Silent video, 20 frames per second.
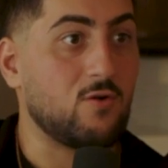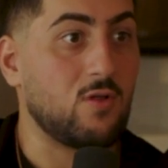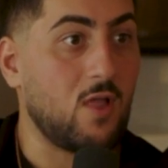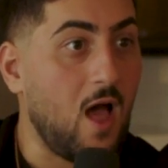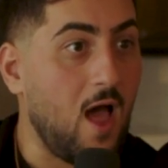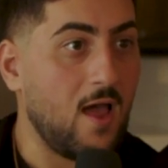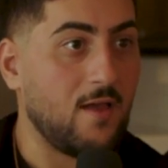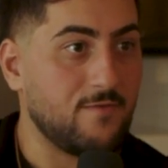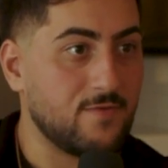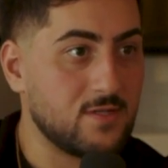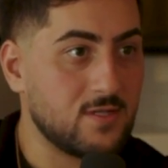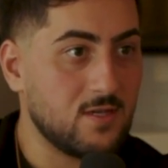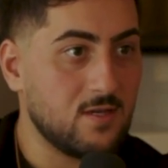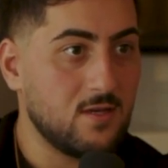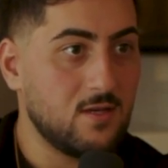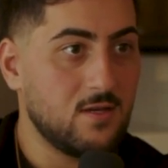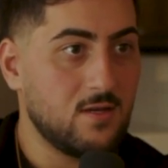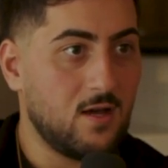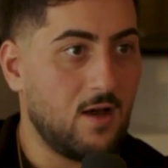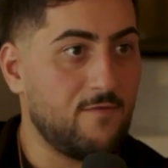lives,
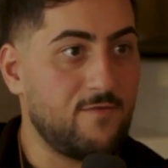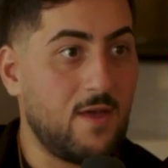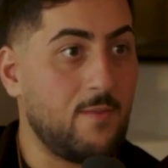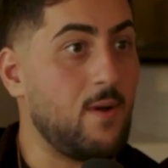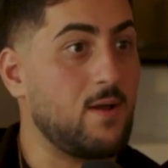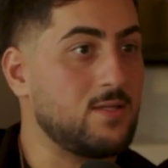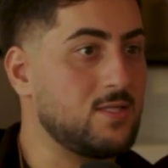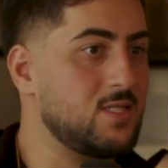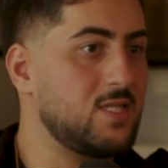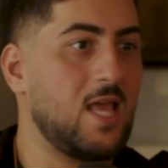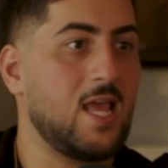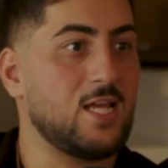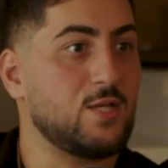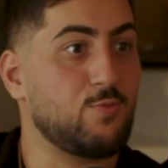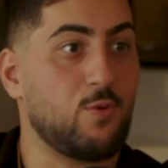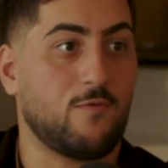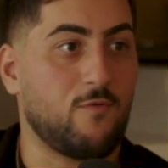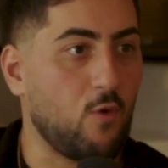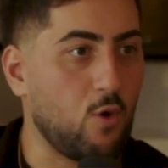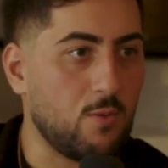of them on stage
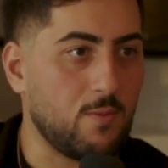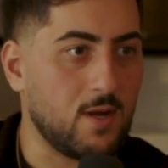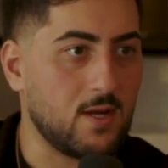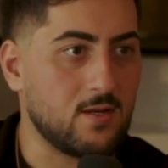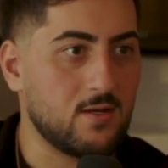performing.